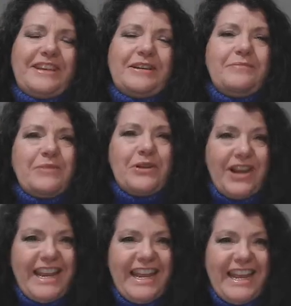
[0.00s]
Good
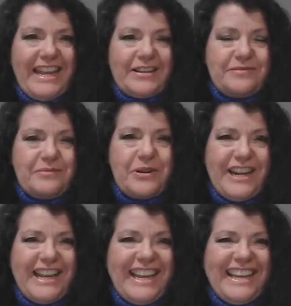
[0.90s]
morning, good
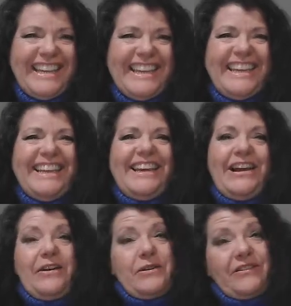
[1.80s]
morning.
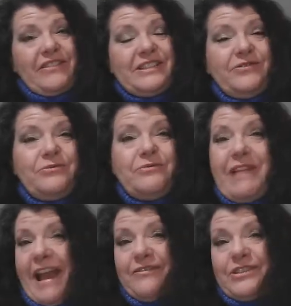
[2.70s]
Or if it's
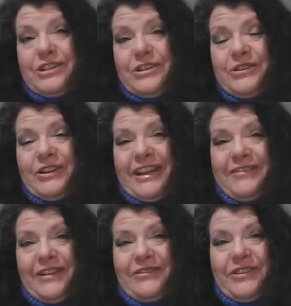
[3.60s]
afternoon or
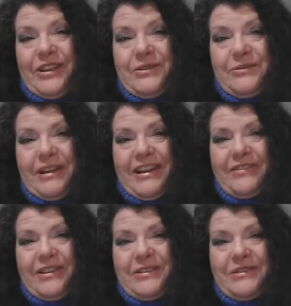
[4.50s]
evening for you,
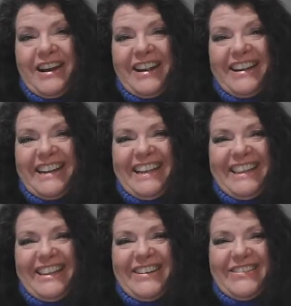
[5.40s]
wherever you are,
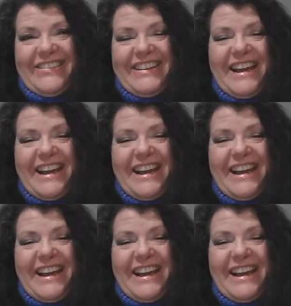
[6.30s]
hello.